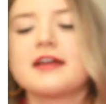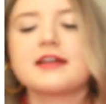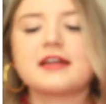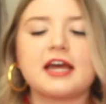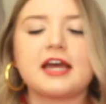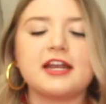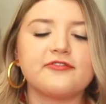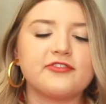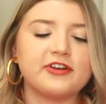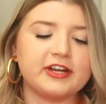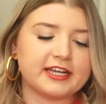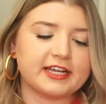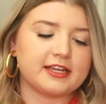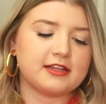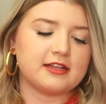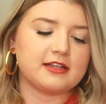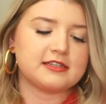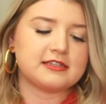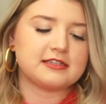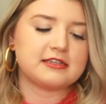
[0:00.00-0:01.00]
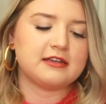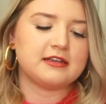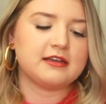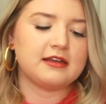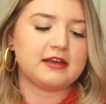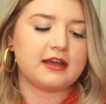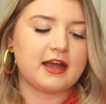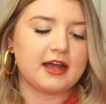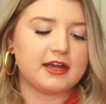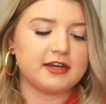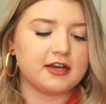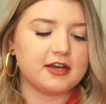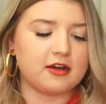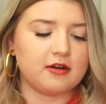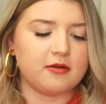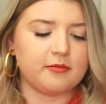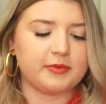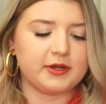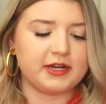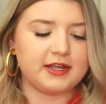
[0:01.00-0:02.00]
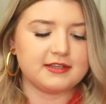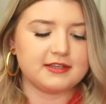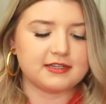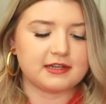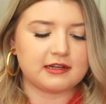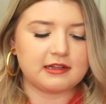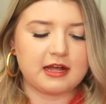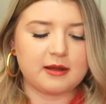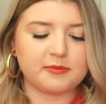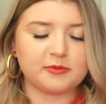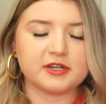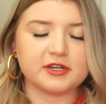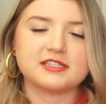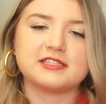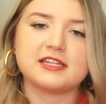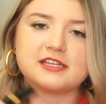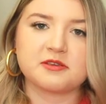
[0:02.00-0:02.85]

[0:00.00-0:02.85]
Kind of ridiculous, I know, but is it glamorous?